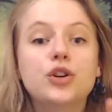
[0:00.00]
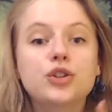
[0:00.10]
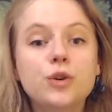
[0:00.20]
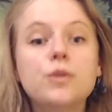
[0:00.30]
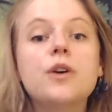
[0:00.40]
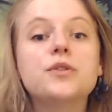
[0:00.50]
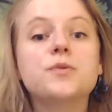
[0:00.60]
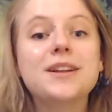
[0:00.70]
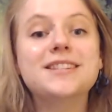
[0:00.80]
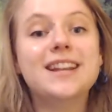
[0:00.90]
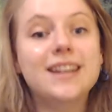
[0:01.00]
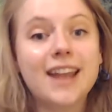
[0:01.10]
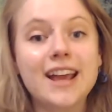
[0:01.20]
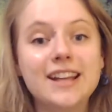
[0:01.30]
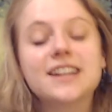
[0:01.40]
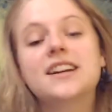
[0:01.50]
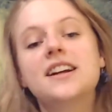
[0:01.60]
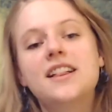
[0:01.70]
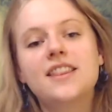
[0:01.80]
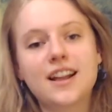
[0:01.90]
Do those ones at night.
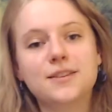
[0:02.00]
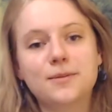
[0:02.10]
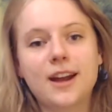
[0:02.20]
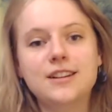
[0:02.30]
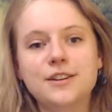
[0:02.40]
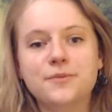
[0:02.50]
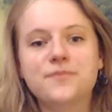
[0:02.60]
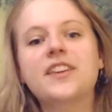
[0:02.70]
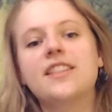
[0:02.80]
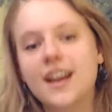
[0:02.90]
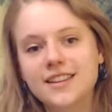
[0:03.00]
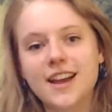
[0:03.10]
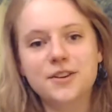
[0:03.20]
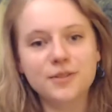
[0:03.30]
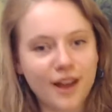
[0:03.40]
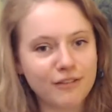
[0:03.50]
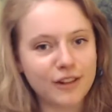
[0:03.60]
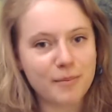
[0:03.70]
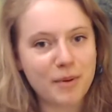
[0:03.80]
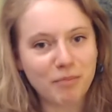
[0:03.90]
That's what I do. That's how you level
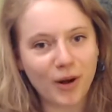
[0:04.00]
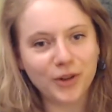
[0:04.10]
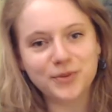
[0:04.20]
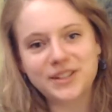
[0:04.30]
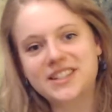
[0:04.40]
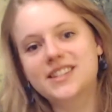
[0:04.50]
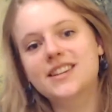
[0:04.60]
up at Baldwin's.